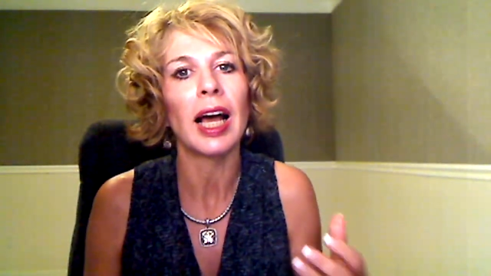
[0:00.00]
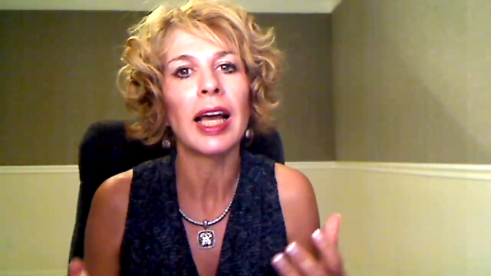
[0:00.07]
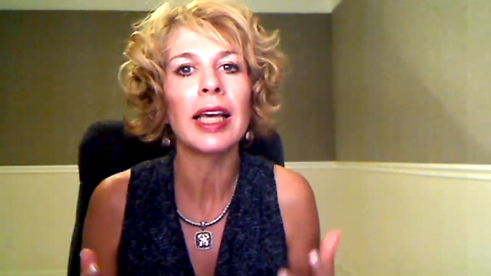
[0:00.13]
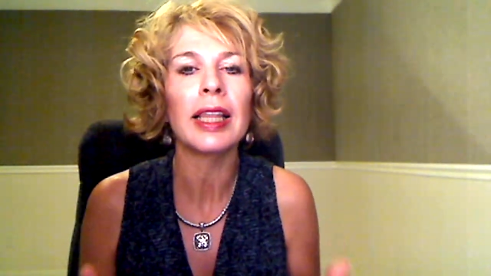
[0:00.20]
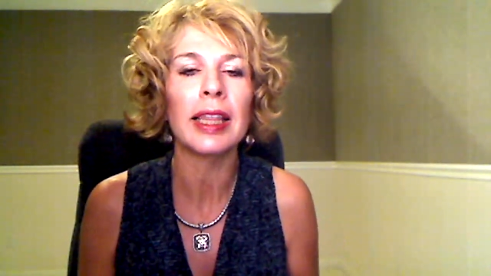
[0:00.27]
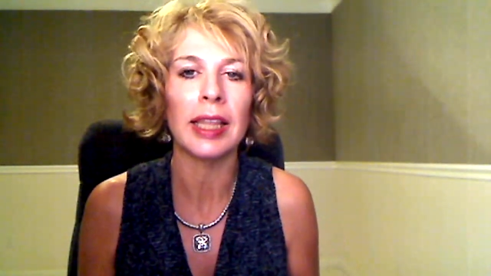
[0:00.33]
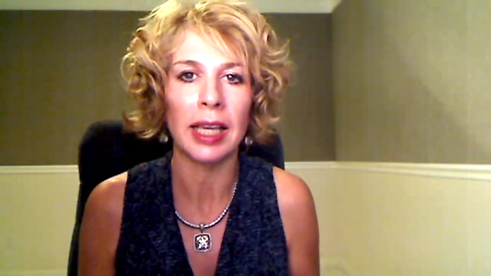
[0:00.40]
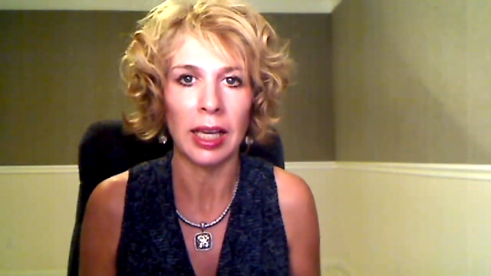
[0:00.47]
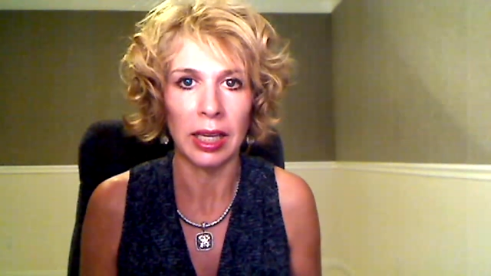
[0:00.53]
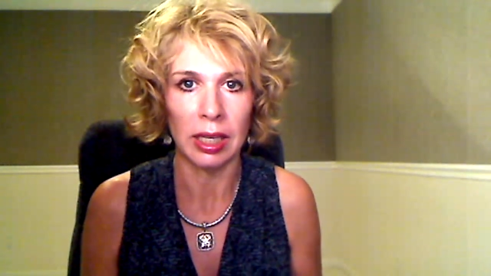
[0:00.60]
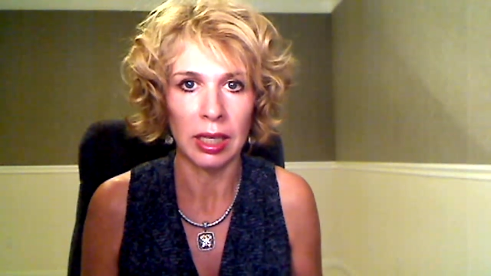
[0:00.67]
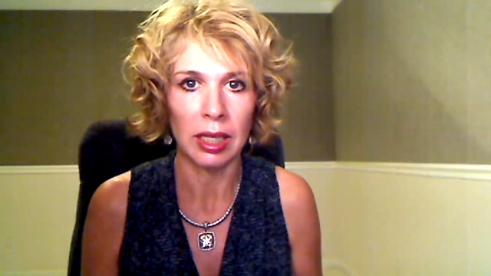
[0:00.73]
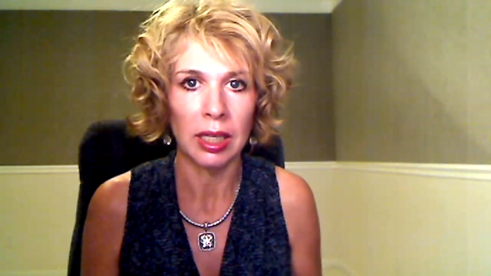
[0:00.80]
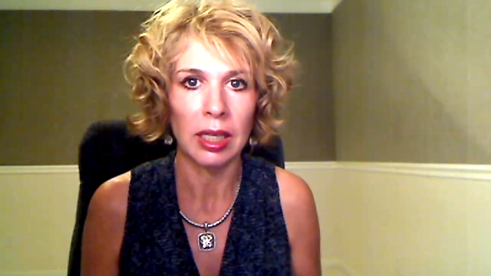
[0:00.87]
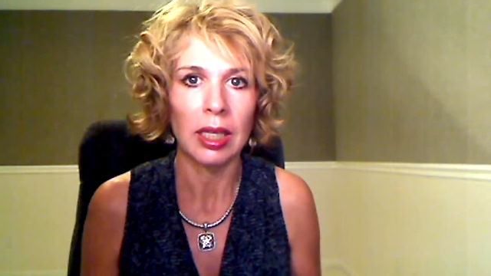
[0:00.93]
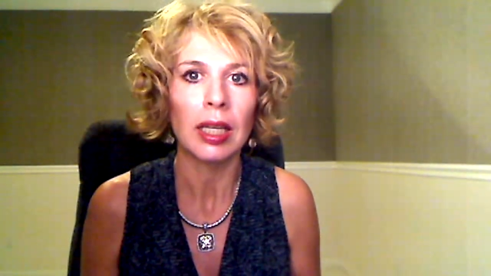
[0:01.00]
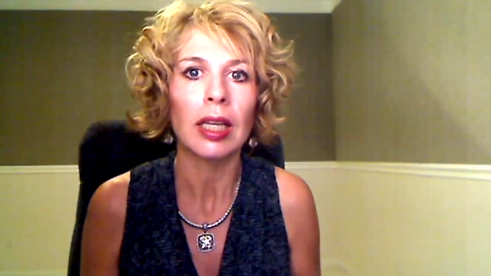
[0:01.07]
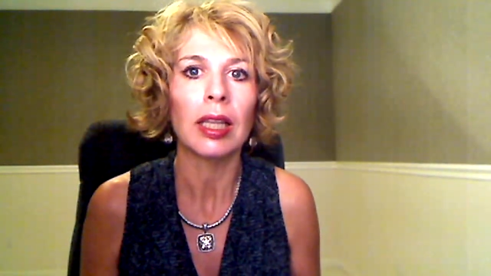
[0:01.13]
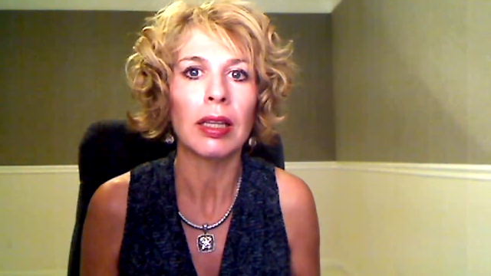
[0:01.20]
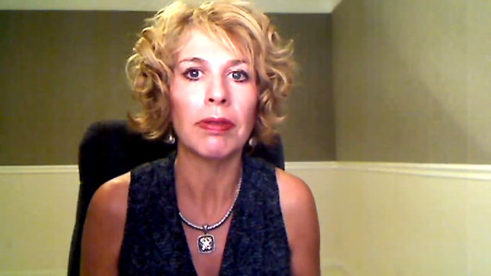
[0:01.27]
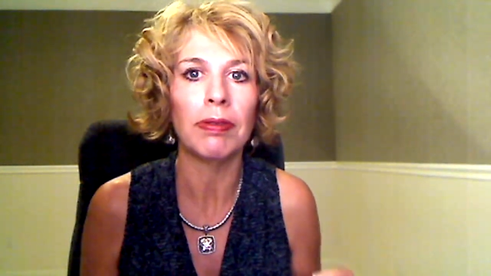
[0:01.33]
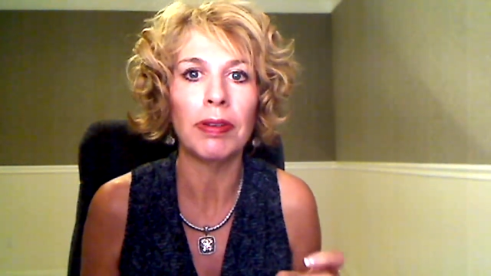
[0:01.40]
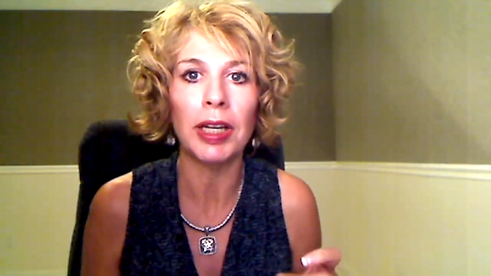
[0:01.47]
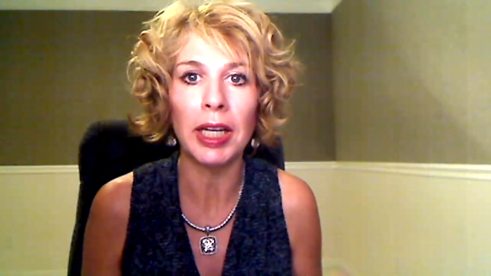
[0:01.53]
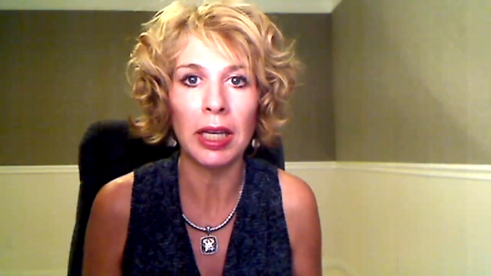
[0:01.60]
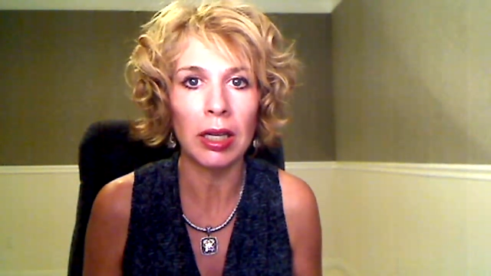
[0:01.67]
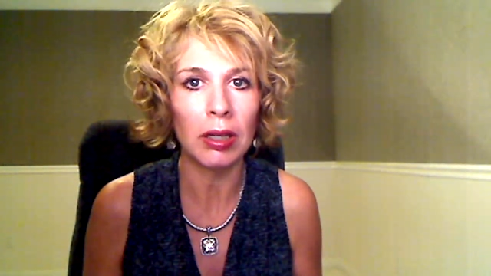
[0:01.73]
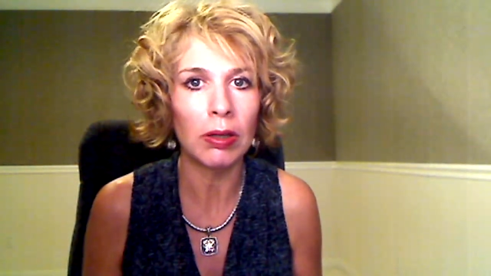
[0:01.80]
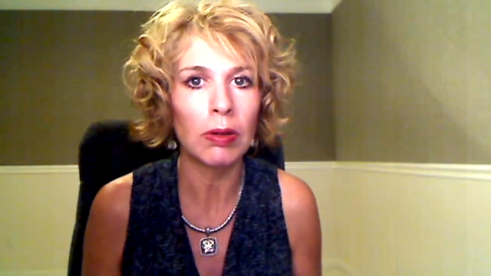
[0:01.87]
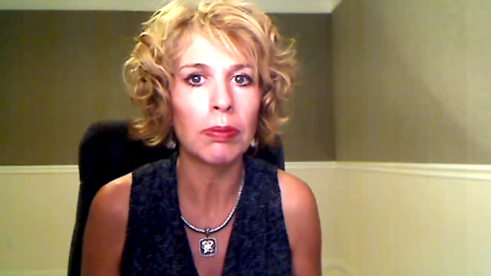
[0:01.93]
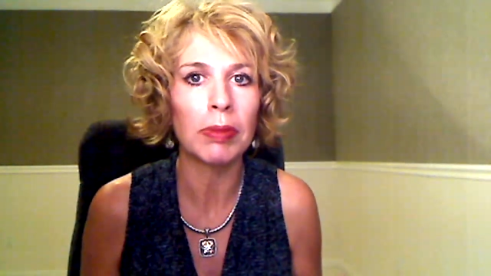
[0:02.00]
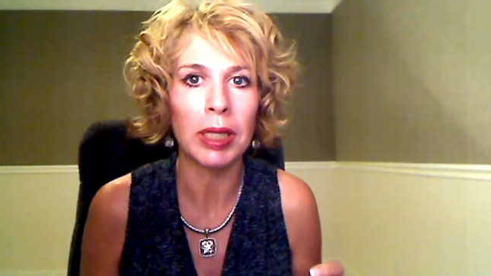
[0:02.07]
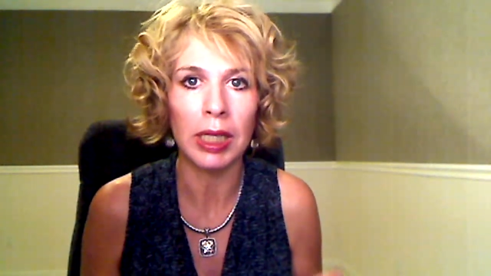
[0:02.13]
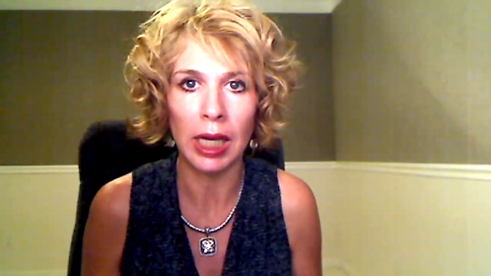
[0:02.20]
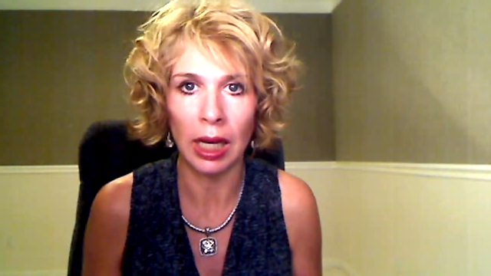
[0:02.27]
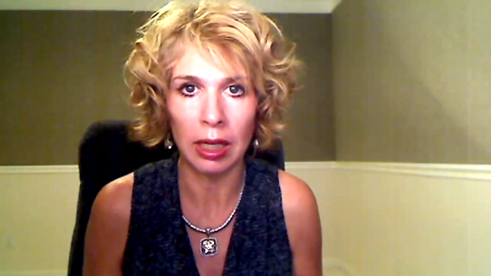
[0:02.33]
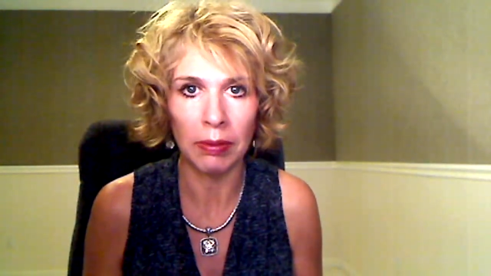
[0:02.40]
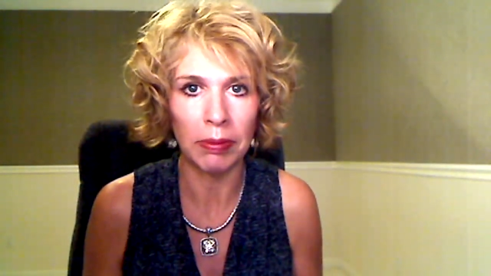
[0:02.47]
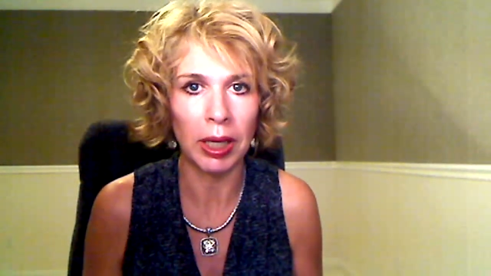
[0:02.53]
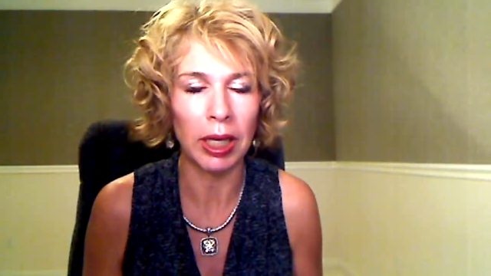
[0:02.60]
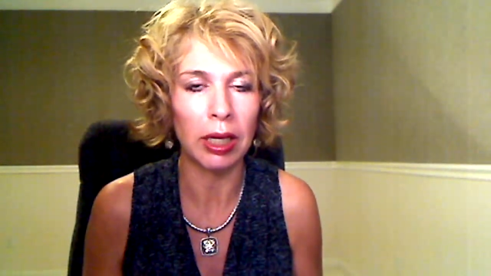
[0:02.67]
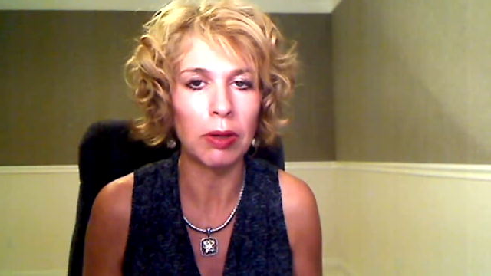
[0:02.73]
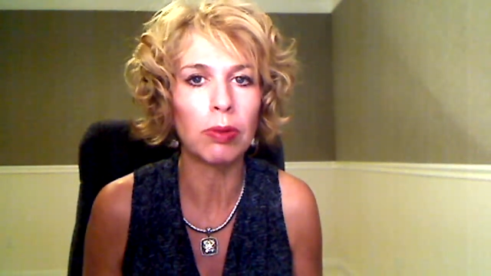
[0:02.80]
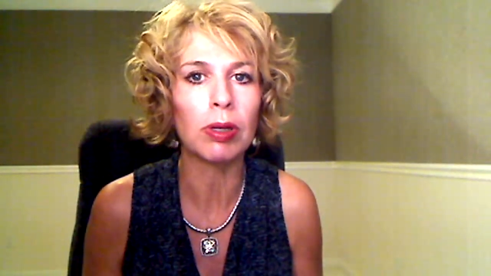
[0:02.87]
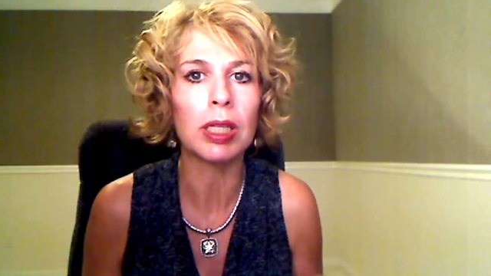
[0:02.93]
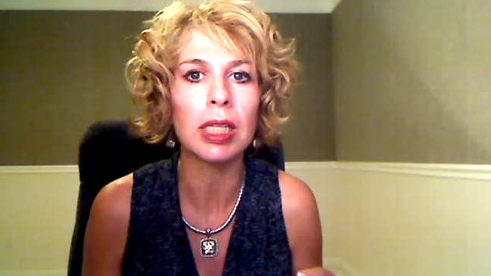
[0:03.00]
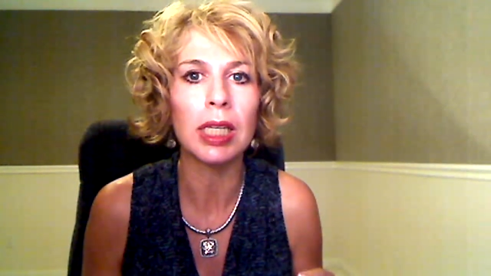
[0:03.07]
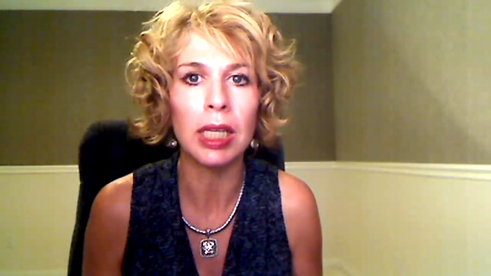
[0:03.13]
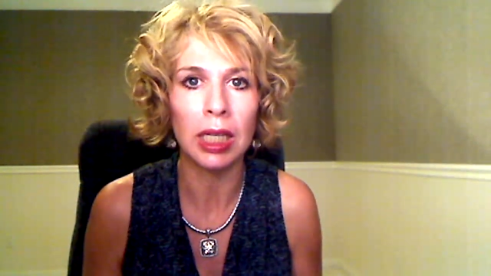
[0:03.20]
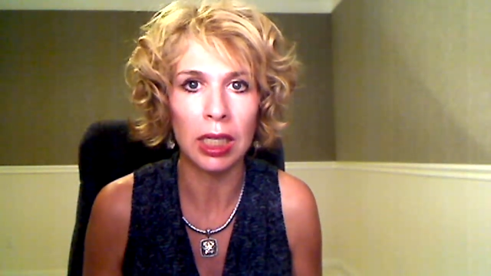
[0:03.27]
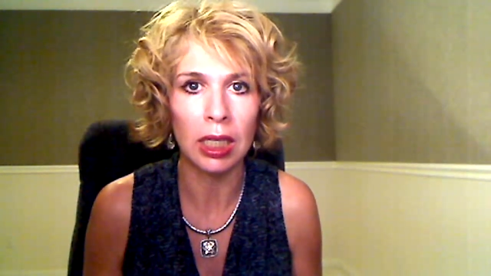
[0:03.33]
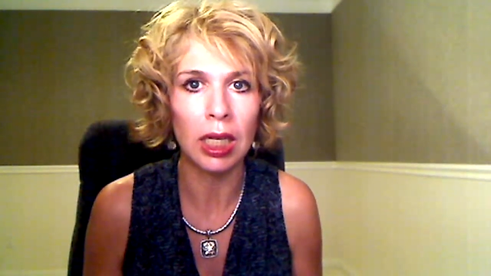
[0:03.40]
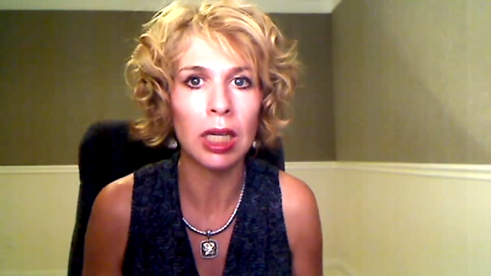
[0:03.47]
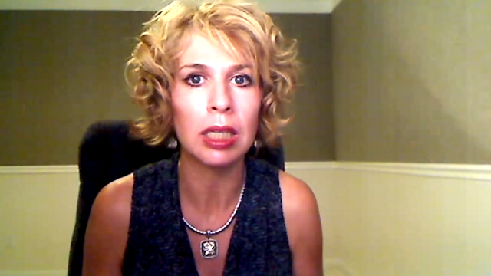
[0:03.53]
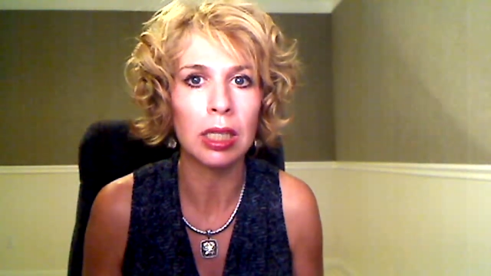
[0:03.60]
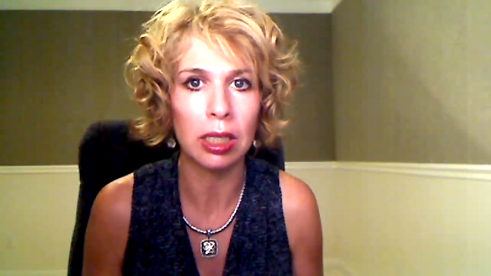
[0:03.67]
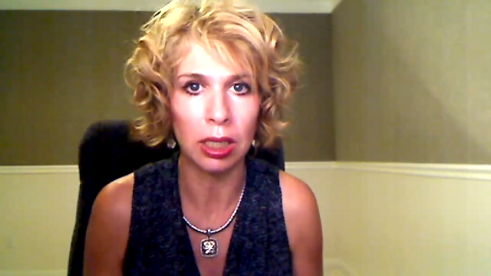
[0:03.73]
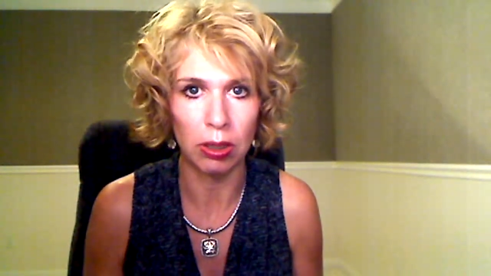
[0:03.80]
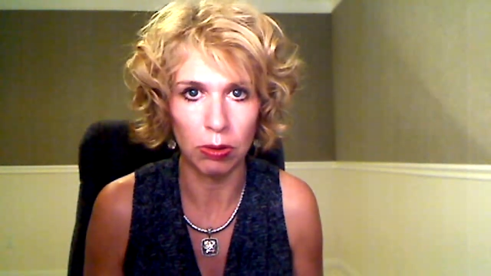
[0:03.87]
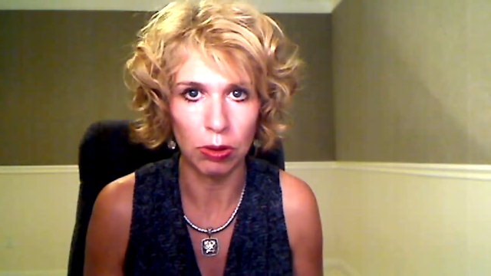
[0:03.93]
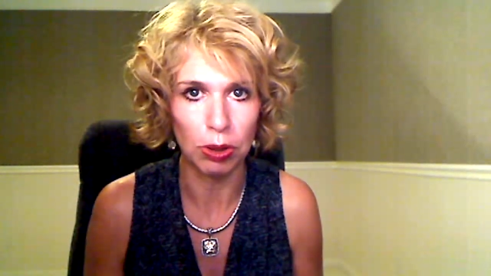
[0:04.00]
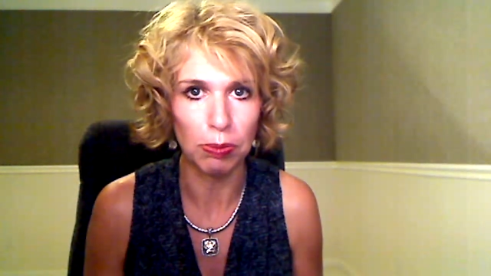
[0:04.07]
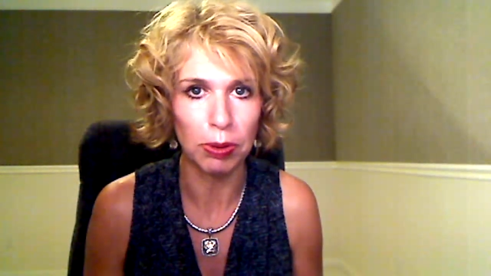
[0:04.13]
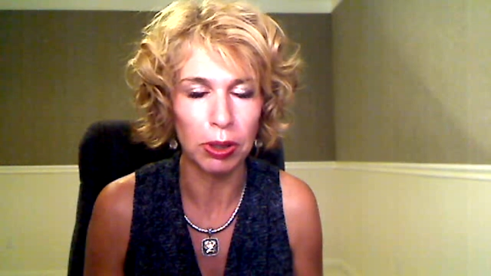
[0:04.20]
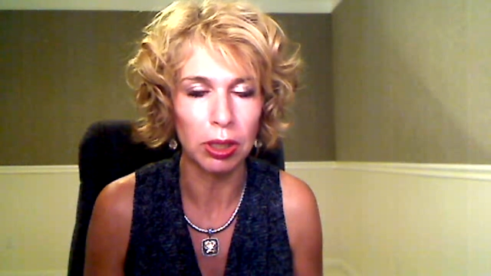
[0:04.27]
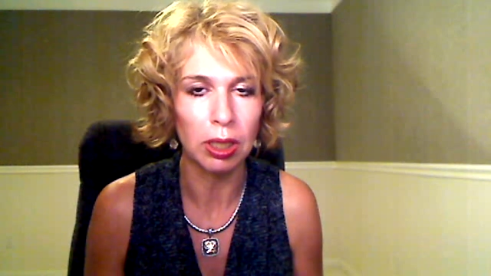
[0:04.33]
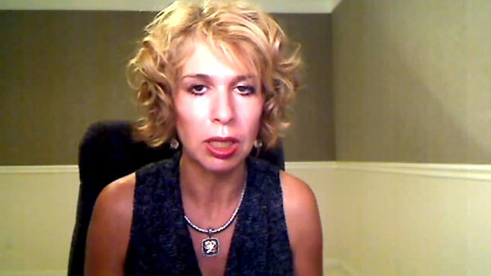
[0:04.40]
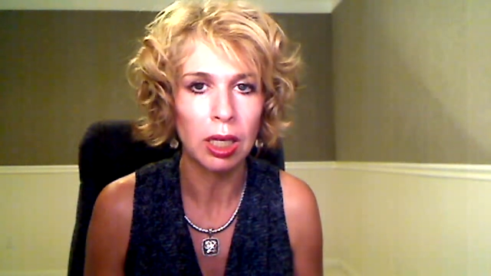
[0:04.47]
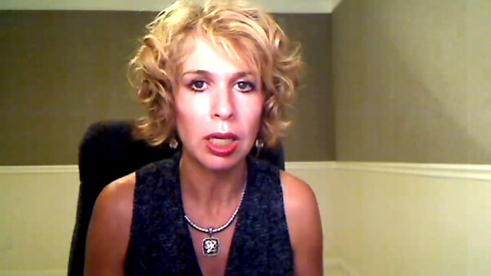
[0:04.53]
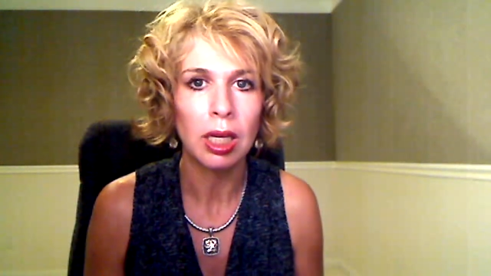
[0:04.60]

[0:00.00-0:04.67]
I think the video Madonna made was inexcusable.